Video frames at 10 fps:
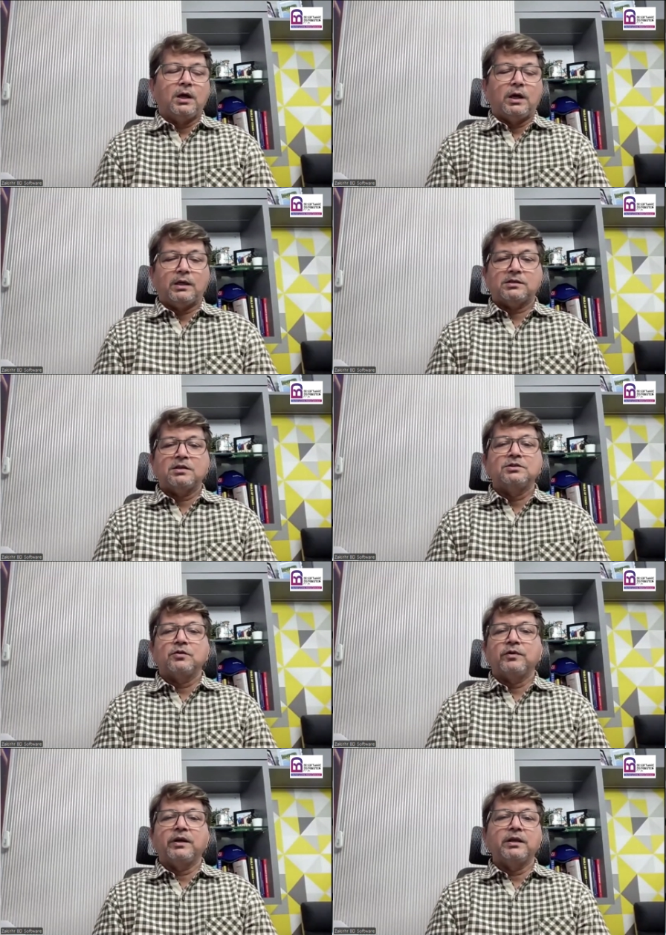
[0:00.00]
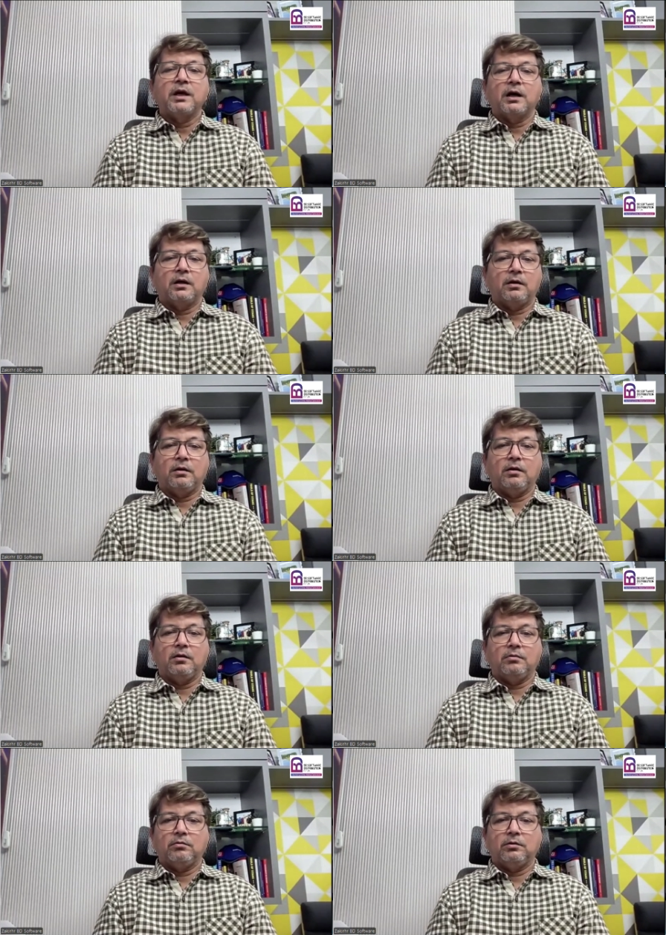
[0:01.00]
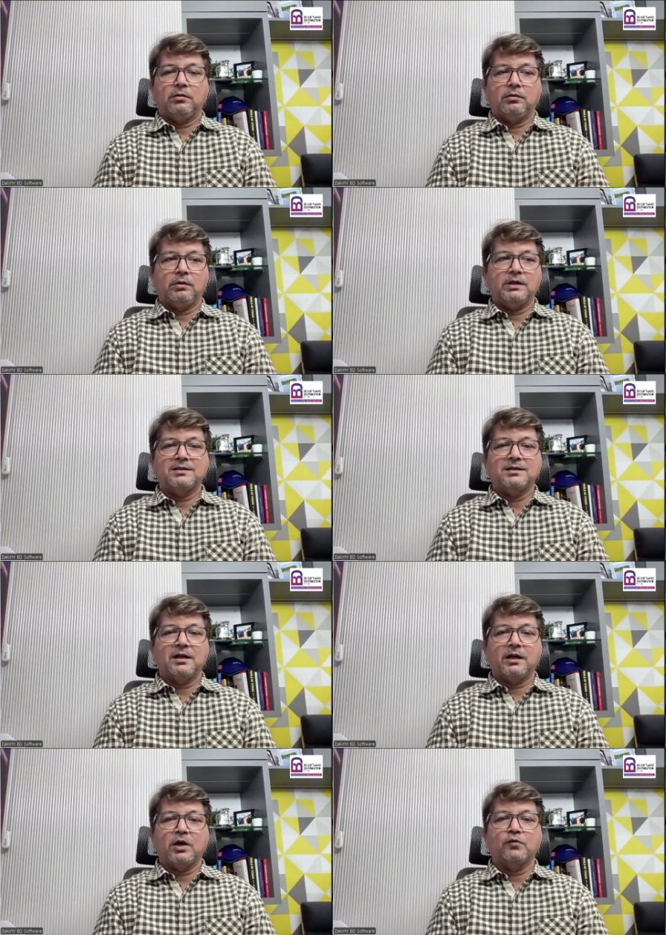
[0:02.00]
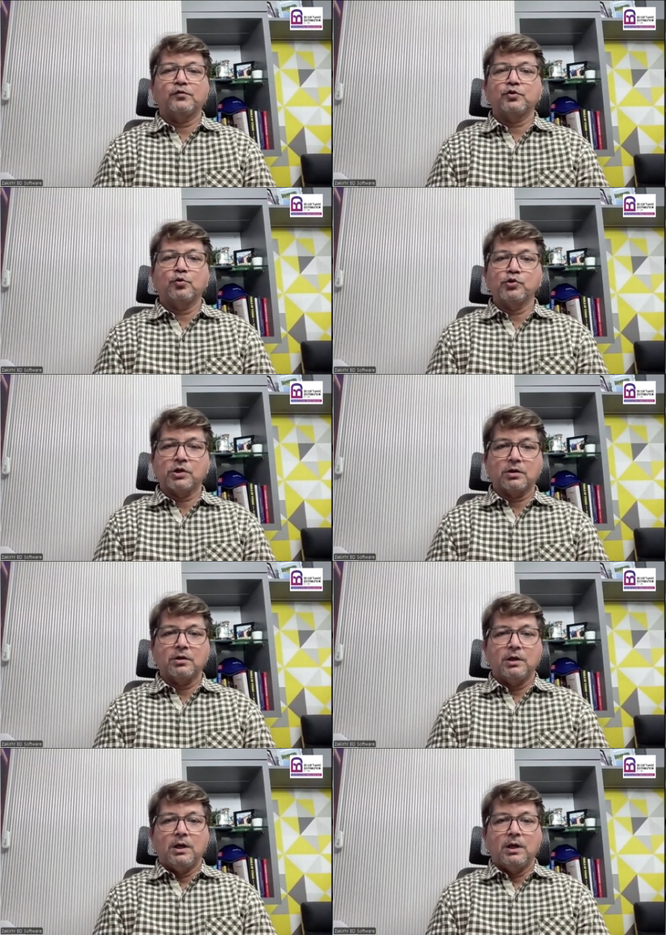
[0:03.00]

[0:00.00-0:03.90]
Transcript: extensive EDR, XDR kind of a solution.